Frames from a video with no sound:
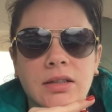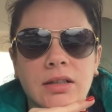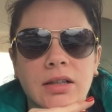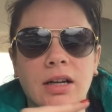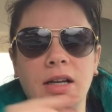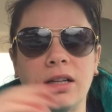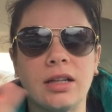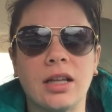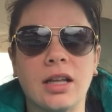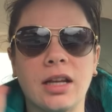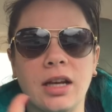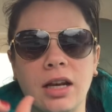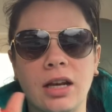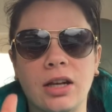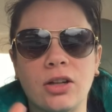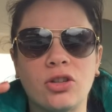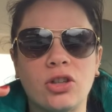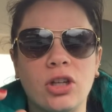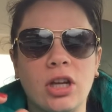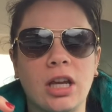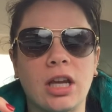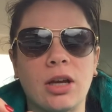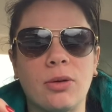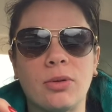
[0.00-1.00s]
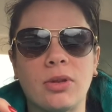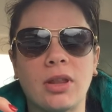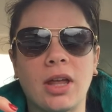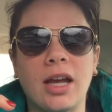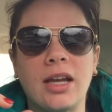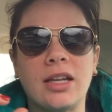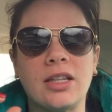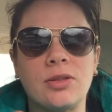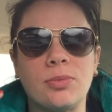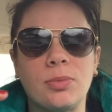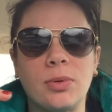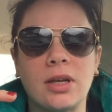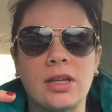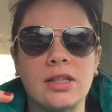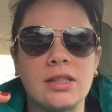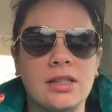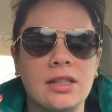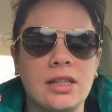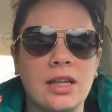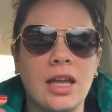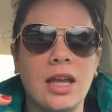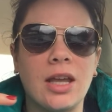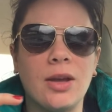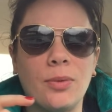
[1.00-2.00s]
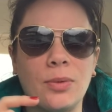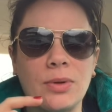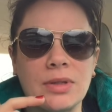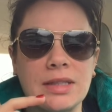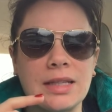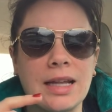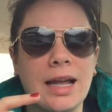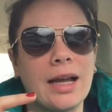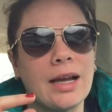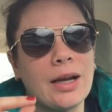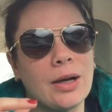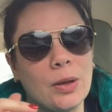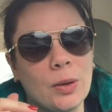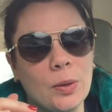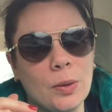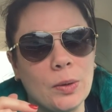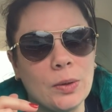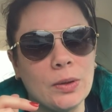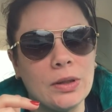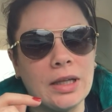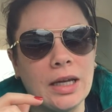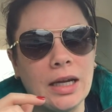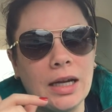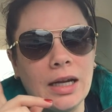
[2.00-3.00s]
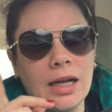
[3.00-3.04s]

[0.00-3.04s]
and then shake it with ice because it was not cold.